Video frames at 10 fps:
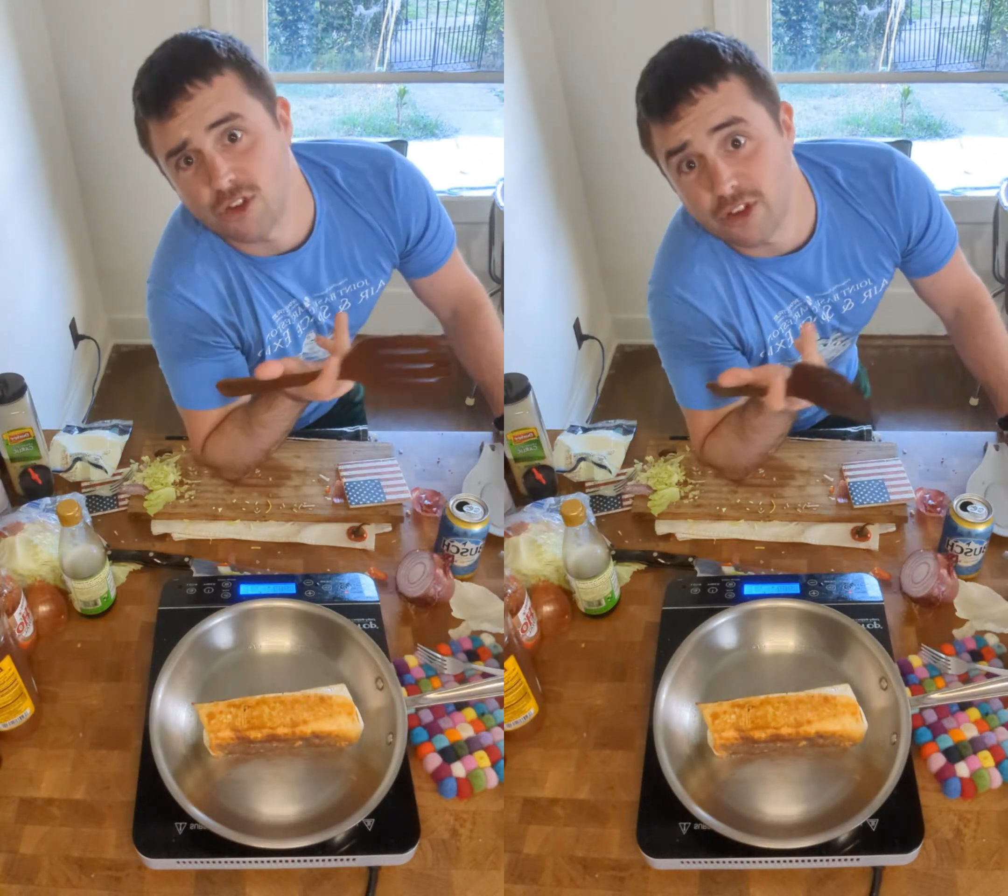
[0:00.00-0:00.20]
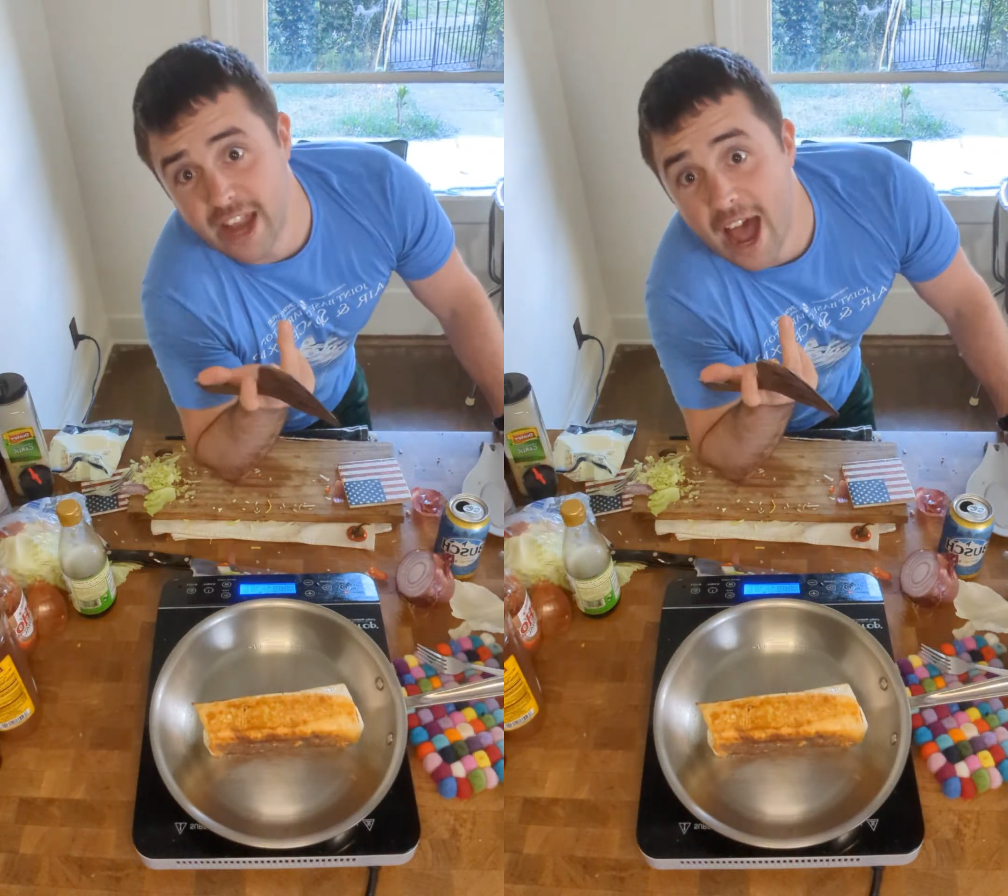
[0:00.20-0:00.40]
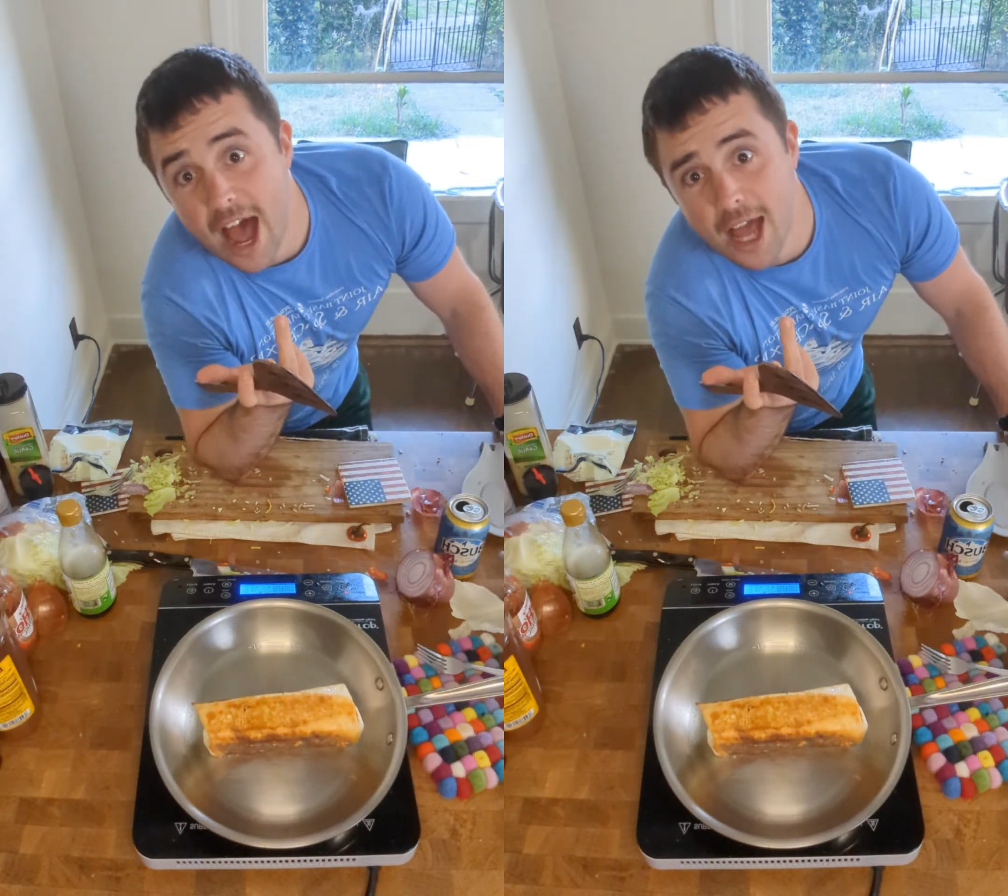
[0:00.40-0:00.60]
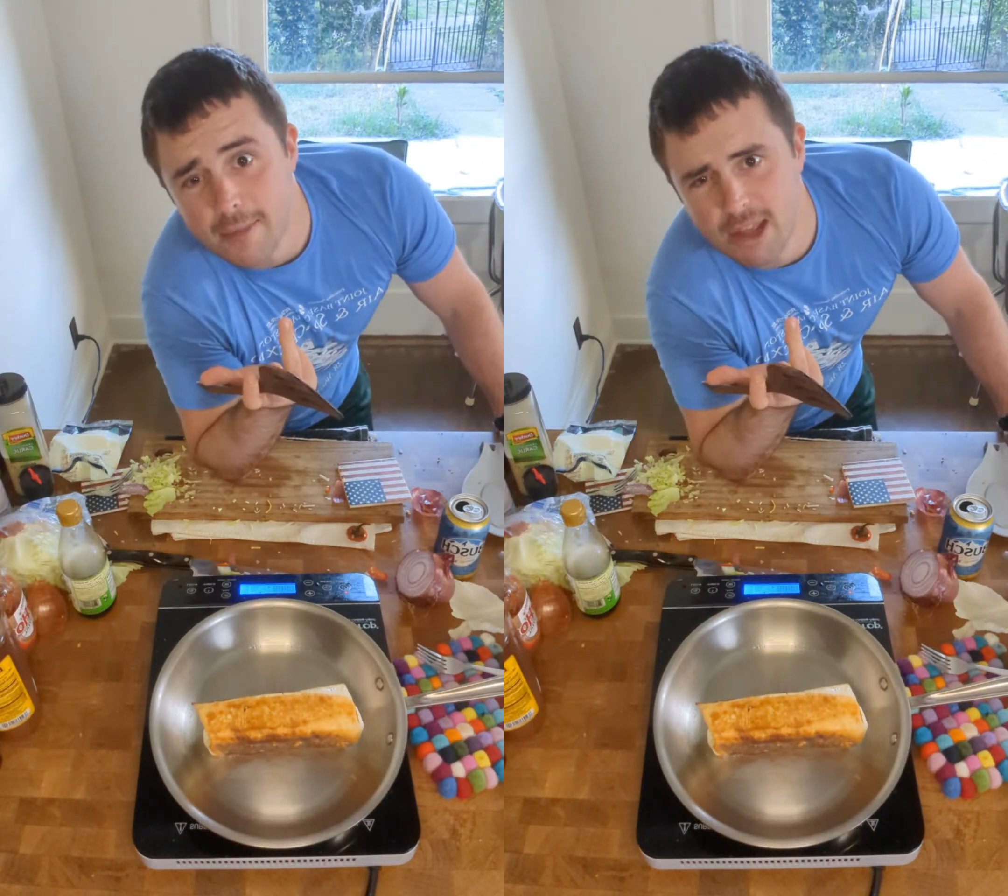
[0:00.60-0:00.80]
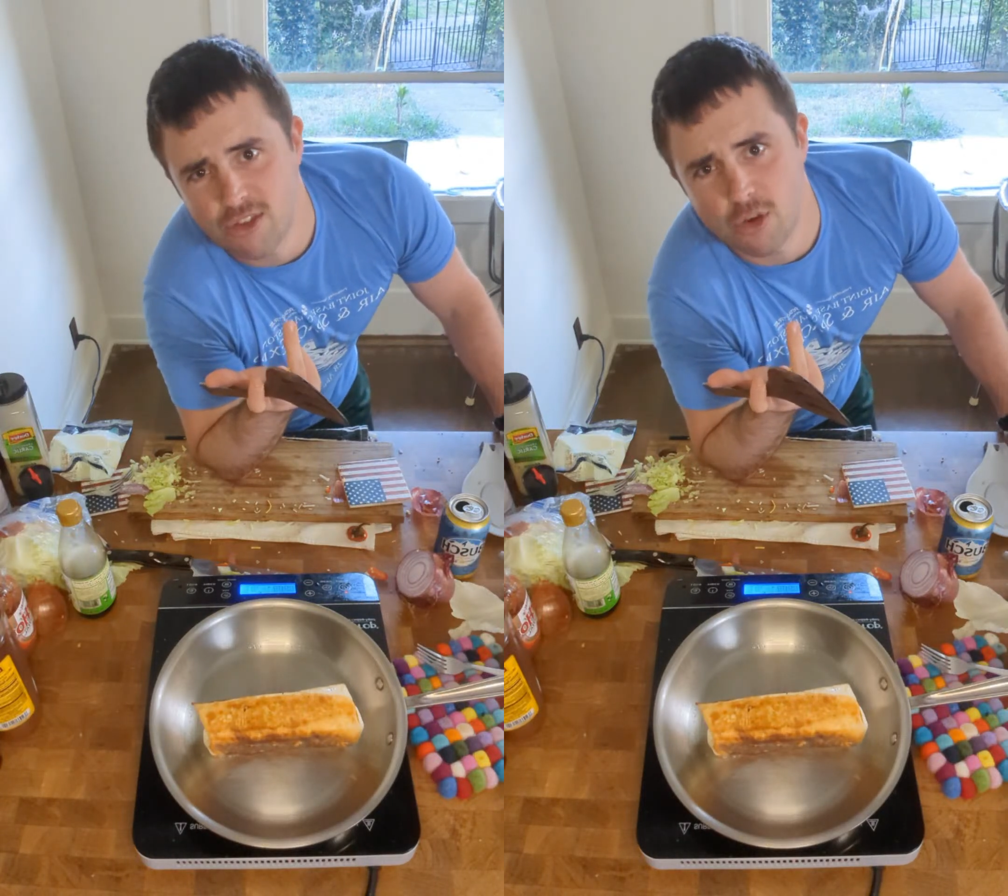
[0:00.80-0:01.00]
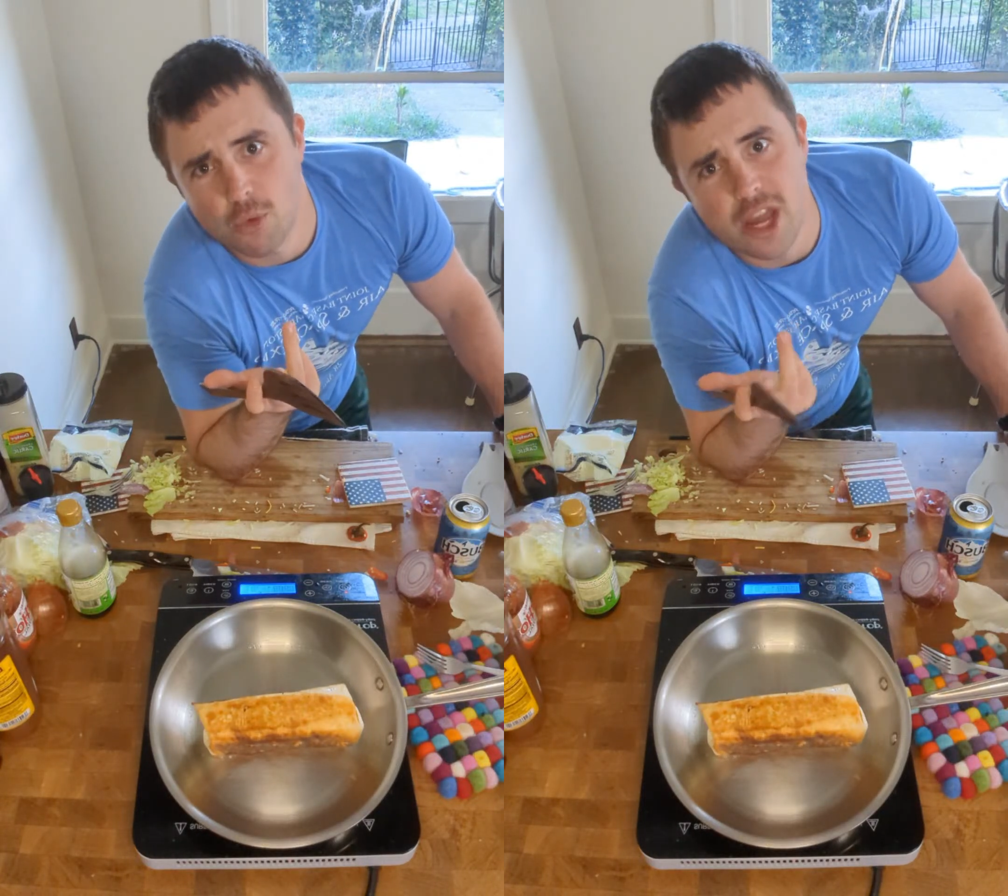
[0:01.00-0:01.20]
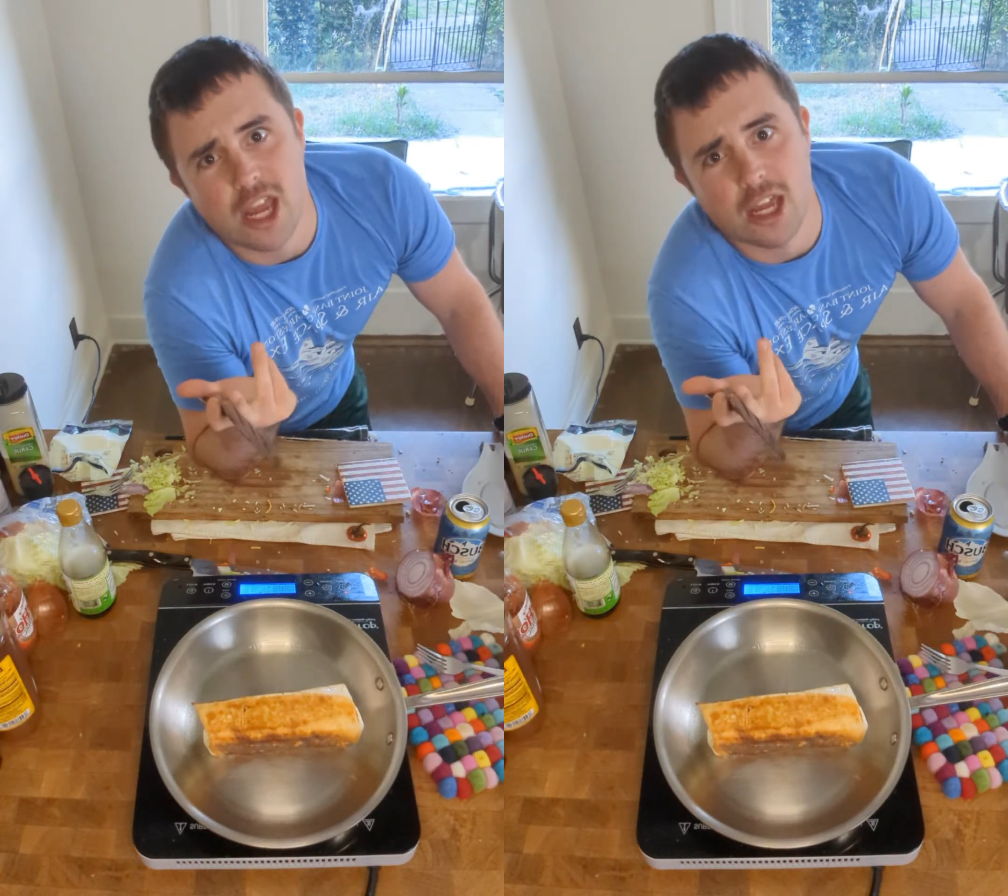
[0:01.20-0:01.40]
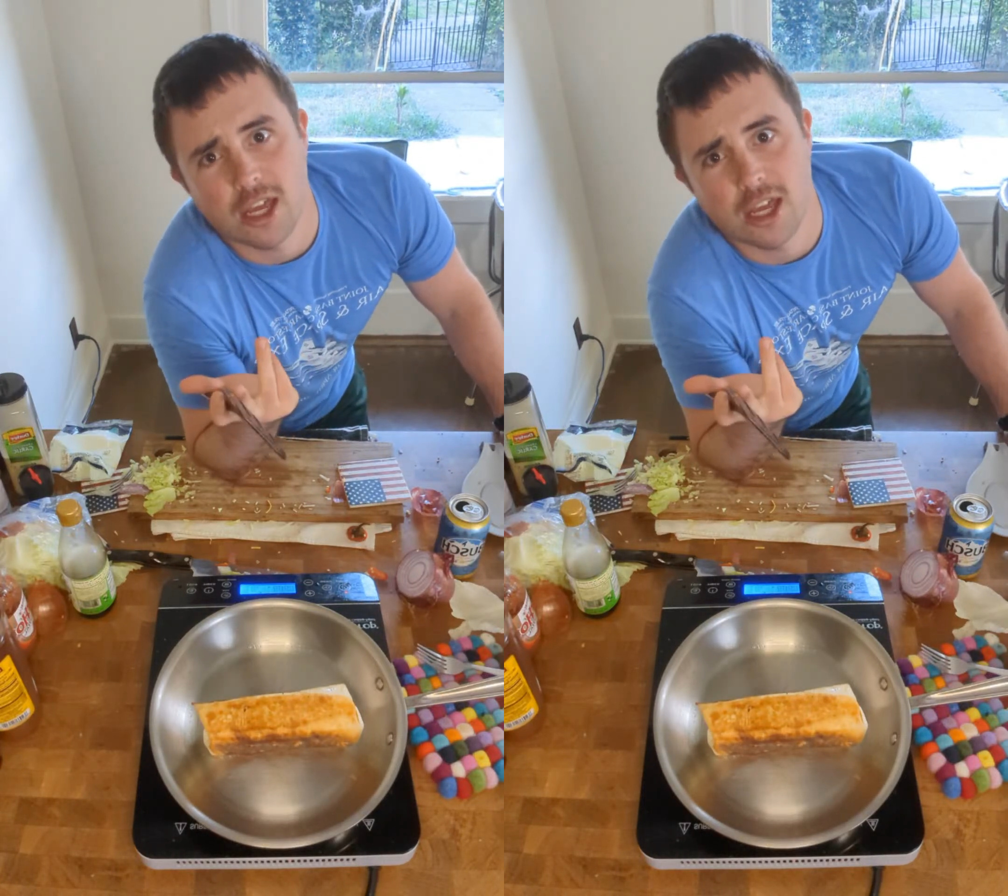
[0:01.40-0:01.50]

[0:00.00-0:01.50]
die because you're weak